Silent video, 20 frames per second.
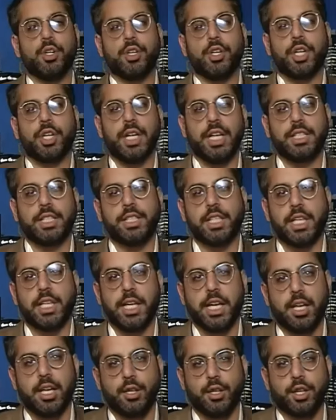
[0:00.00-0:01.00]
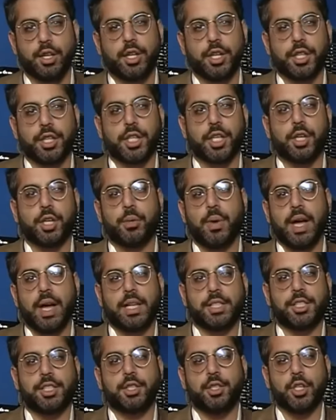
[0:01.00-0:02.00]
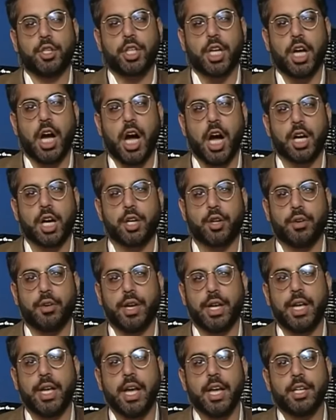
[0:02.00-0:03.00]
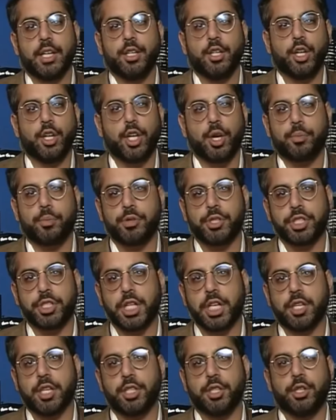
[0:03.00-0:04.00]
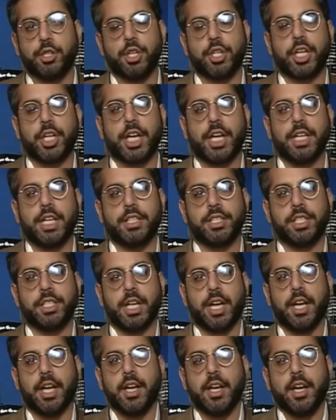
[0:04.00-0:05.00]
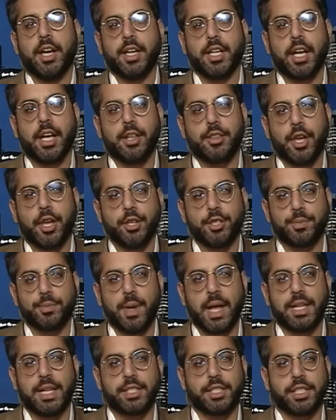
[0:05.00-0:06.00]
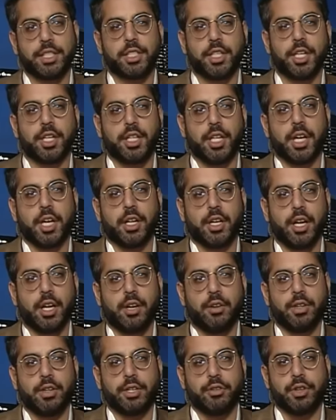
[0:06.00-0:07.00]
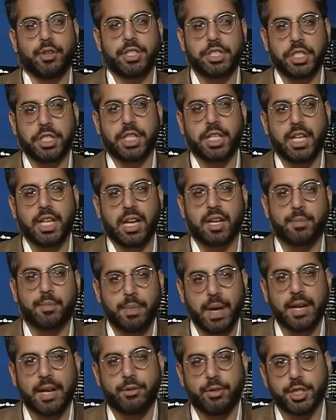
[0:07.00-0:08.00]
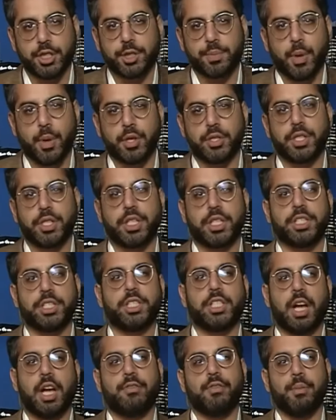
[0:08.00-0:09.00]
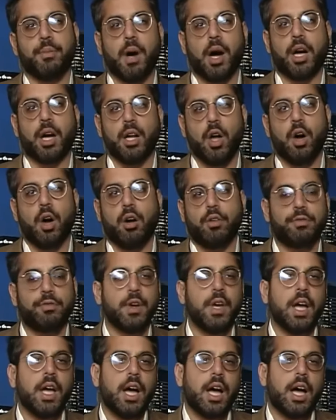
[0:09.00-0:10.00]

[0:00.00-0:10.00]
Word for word: look at Italy, you look at the US, you look at Hungary, you look at Brazil, you look at India. You know, those places are, are, are increasingly getting better at spotting this stuff a mile off